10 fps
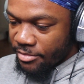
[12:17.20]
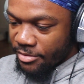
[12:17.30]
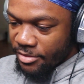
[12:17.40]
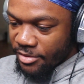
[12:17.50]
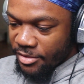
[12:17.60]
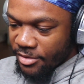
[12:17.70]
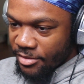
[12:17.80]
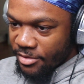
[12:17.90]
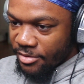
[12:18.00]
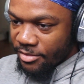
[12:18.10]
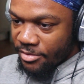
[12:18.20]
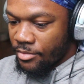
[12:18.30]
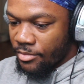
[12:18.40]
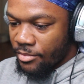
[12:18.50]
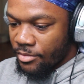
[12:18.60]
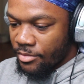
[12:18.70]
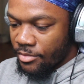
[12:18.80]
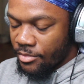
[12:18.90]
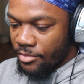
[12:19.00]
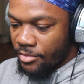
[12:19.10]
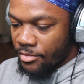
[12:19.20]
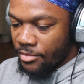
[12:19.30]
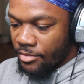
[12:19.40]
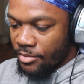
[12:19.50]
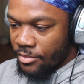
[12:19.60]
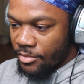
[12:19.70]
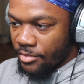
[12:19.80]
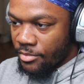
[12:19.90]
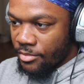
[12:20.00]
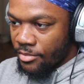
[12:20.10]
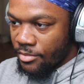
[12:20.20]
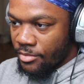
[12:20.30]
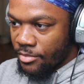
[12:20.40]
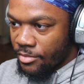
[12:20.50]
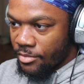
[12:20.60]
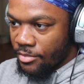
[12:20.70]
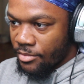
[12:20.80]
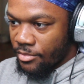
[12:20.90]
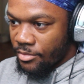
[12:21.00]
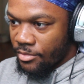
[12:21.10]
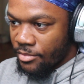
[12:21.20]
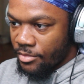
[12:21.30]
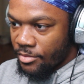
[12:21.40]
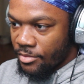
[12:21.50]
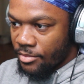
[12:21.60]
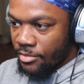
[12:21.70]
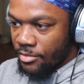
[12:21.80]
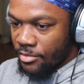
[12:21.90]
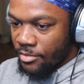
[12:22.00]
Nothing is said.